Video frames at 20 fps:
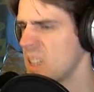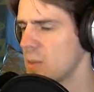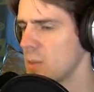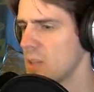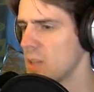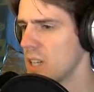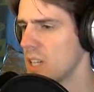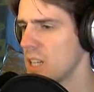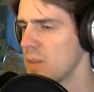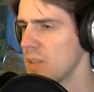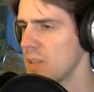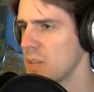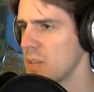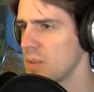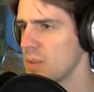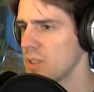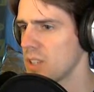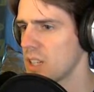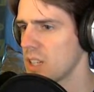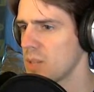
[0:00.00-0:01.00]
Well, I hit him a
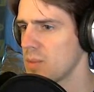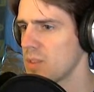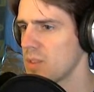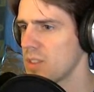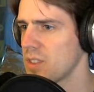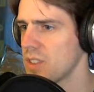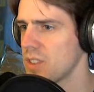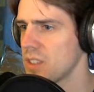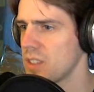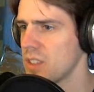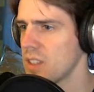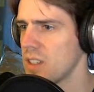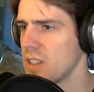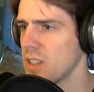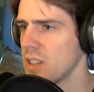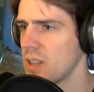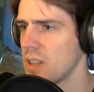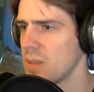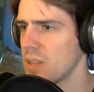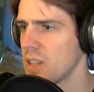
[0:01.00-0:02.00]
couple times.
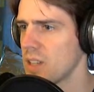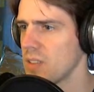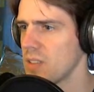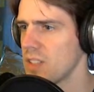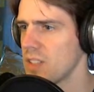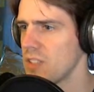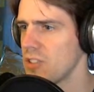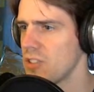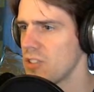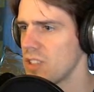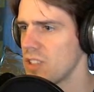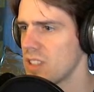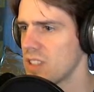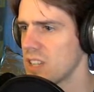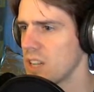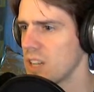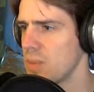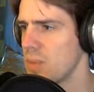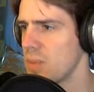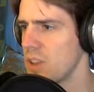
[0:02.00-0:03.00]
I'm gonna have an interesting
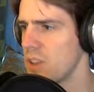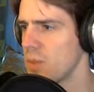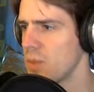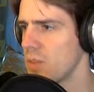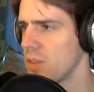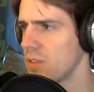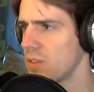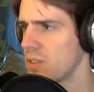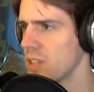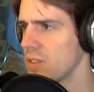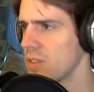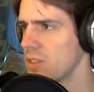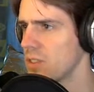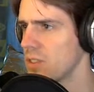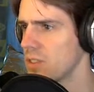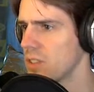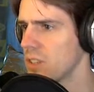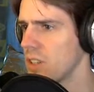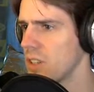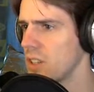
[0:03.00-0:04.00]
time messing with those
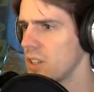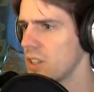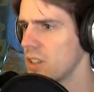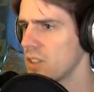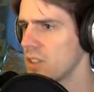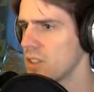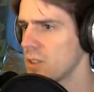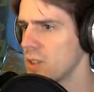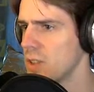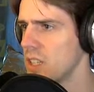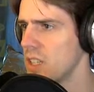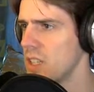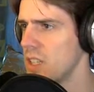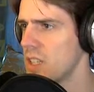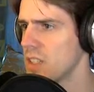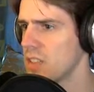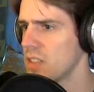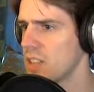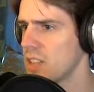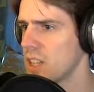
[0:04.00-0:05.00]
levels. So
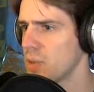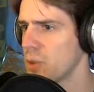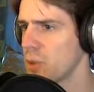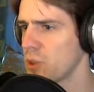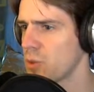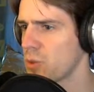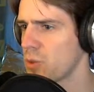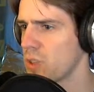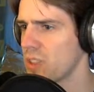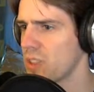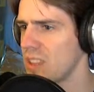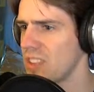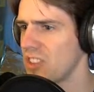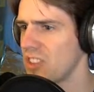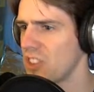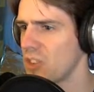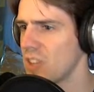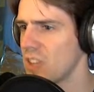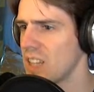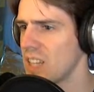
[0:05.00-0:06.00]
he just teleports between these
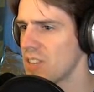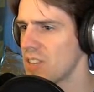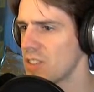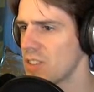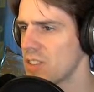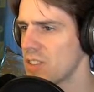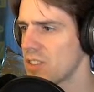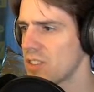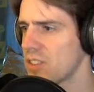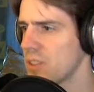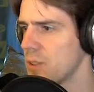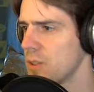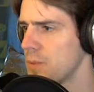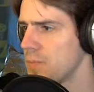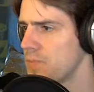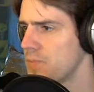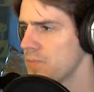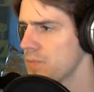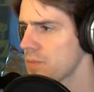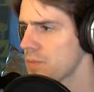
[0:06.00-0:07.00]
three levels,
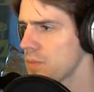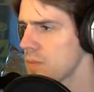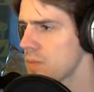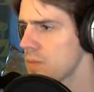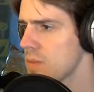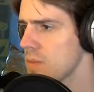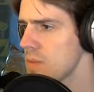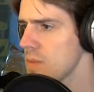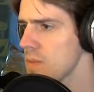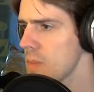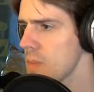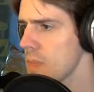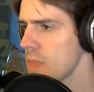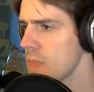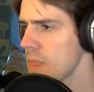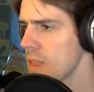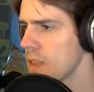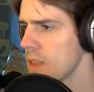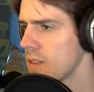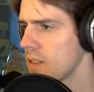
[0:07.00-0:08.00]

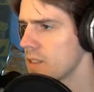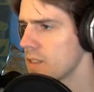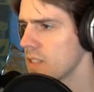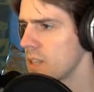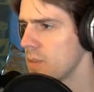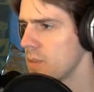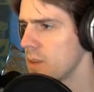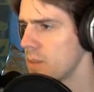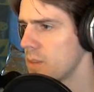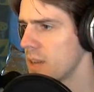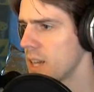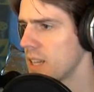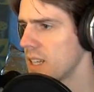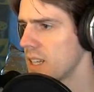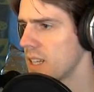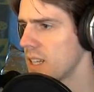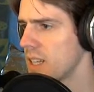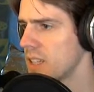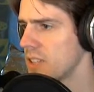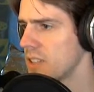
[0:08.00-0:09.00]
summoning
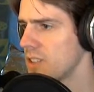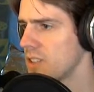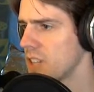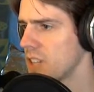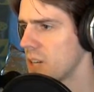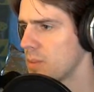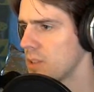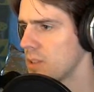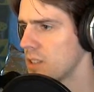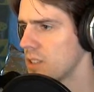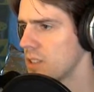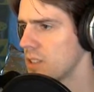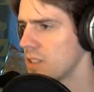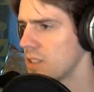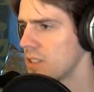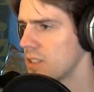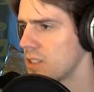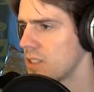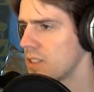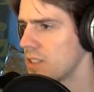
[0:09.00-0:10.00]
bad guys, dropping
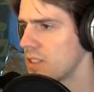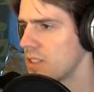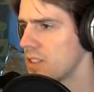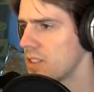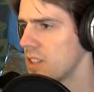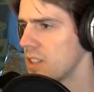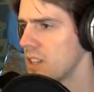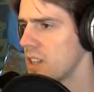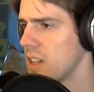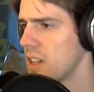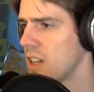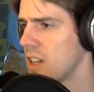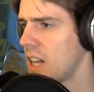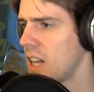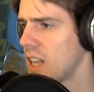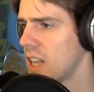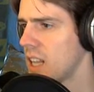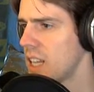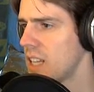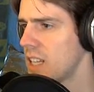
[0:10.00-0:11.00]
lasers,
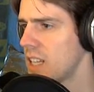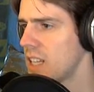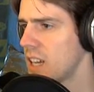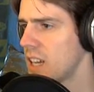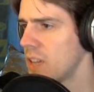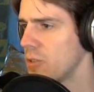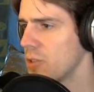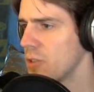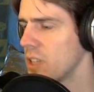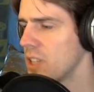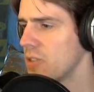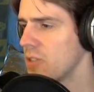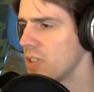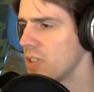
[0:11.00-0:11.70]
I like, I really,